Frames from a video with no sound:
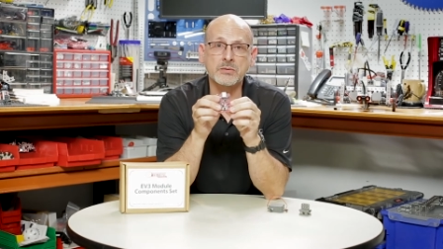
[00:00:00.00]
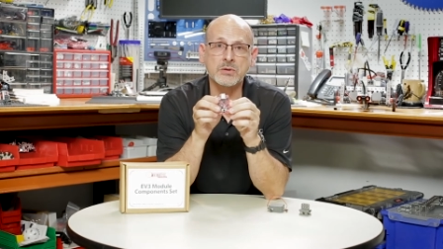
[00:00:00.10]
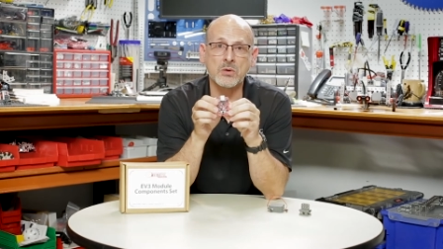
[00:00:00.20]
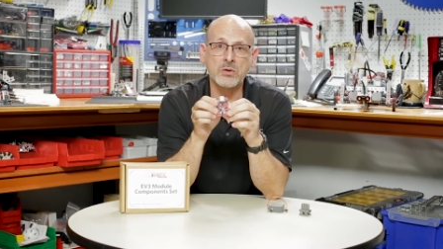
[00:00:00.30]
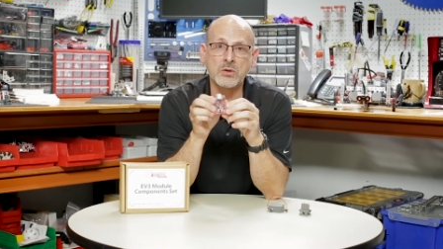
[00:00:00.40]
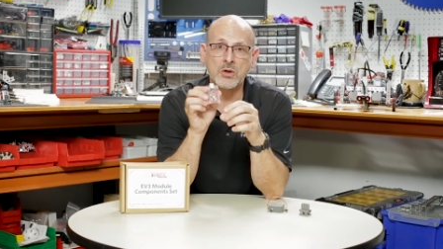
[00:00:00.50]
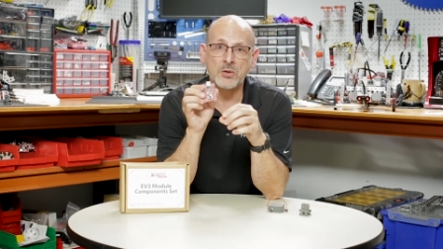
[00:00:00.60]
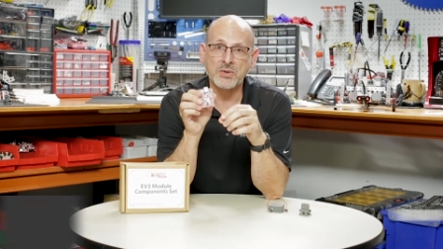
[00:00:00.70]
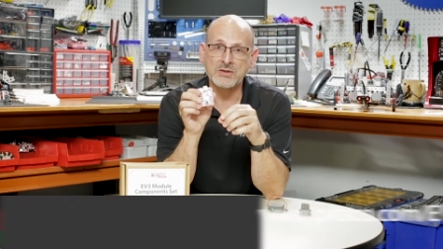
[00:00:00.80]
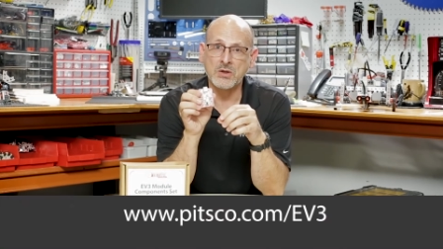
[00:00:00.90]
So you can go
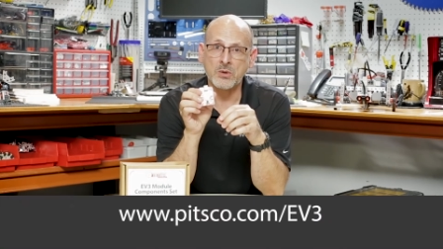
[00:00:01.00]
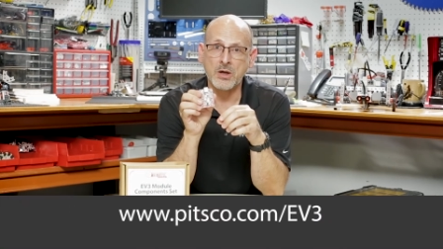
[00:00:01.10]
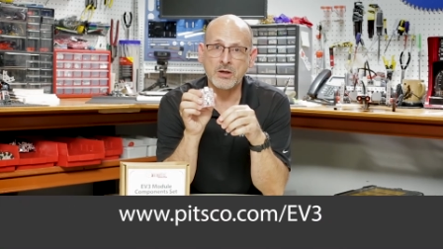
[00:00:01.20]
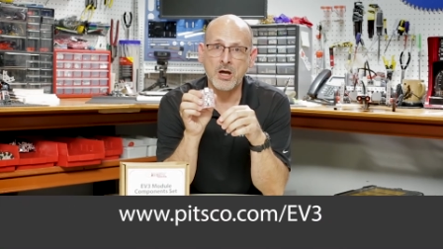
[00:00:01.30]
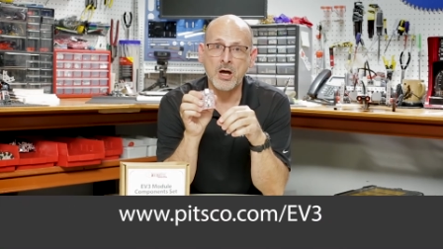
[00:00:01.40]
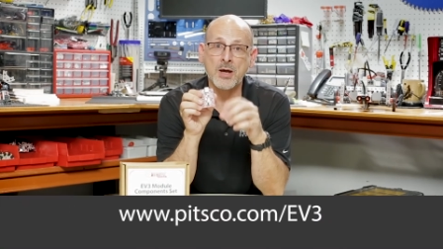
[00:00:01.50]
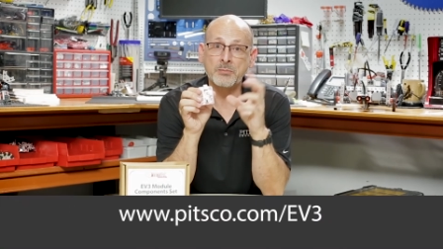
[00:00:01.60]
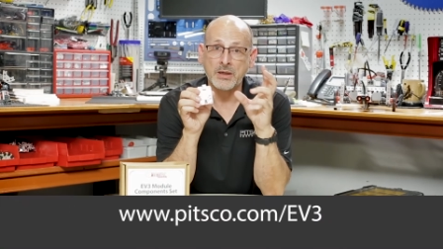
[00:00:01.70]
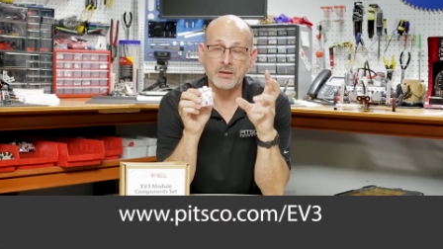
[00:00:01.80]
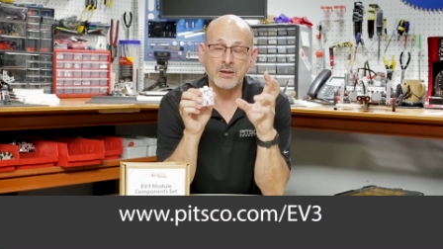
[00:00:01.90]
to
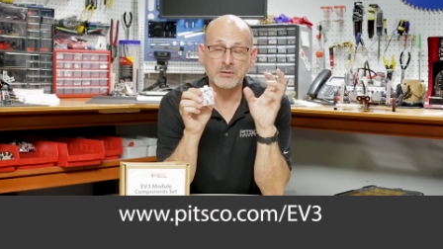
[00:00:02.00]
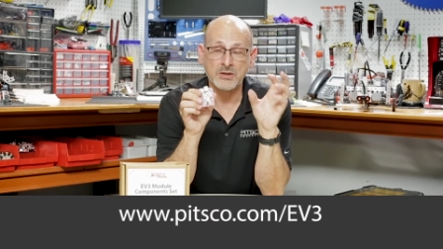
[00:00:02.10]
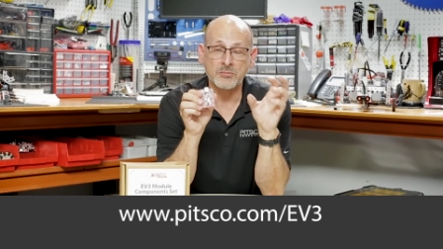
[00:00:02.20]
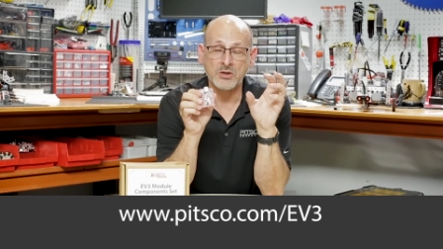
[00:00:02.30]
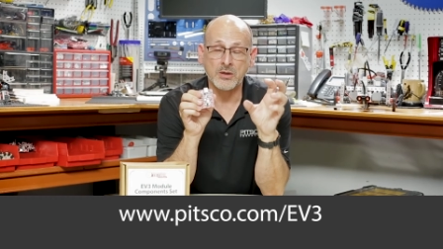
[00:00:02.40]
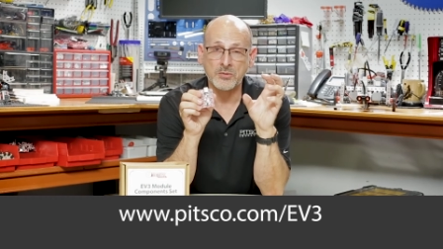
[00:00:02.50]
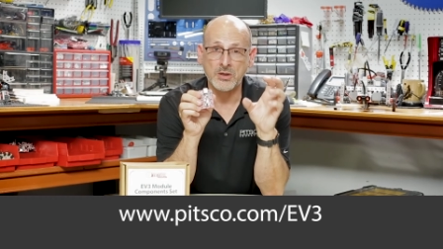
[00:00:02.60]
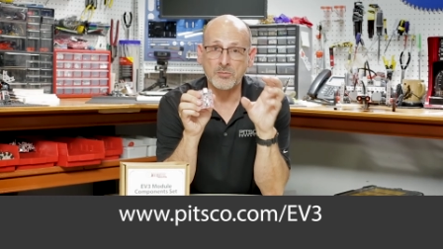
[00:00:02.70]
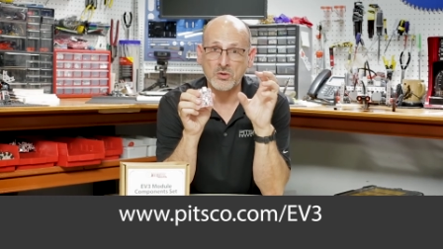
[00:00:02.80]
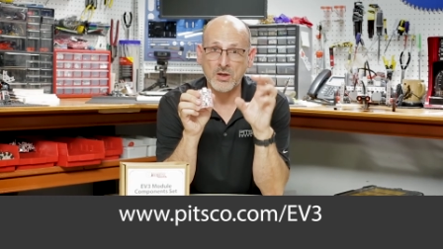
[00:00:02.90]
Pitsco.com, again,
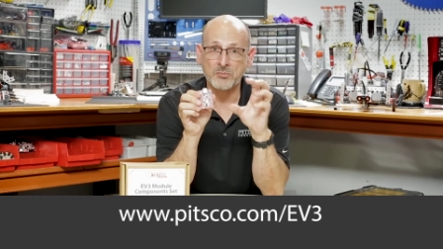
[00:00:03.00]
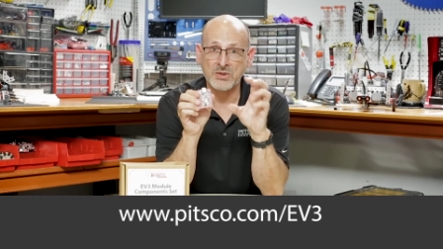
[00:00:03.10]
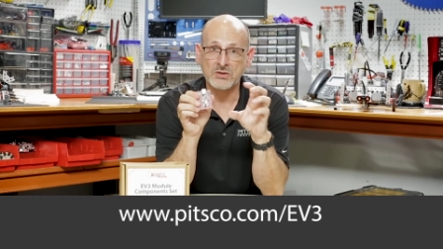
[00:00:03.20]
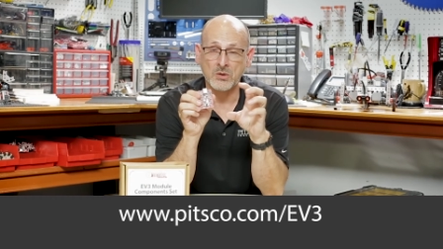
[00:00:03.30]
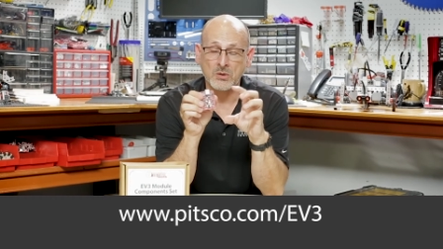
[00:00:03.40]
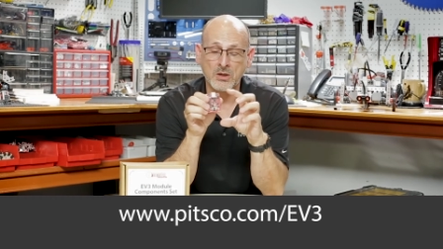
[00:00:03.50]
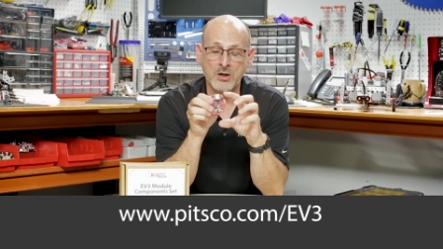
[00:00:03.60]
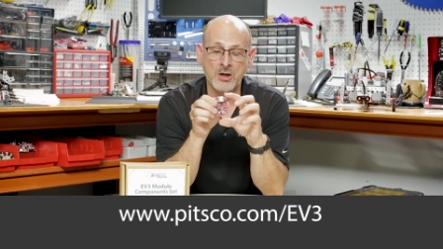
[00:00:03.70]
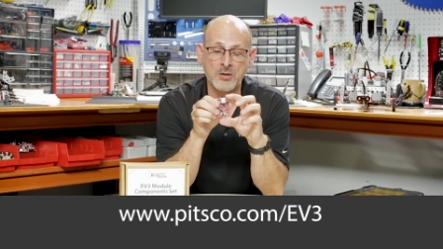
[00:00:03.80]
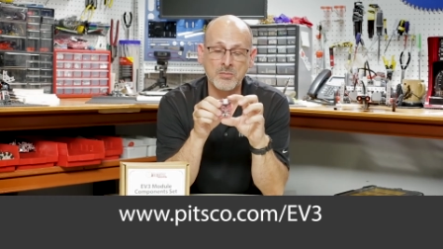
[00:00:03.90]

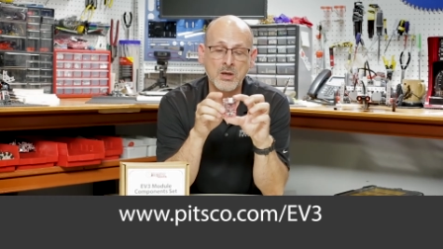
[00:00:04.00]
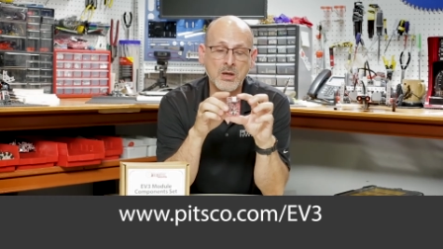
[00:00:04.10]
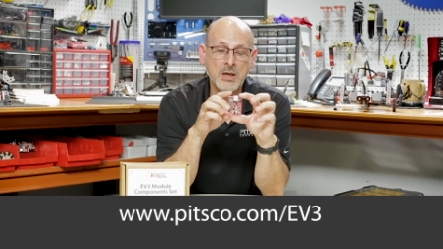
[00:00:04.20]
www.pitsco.com,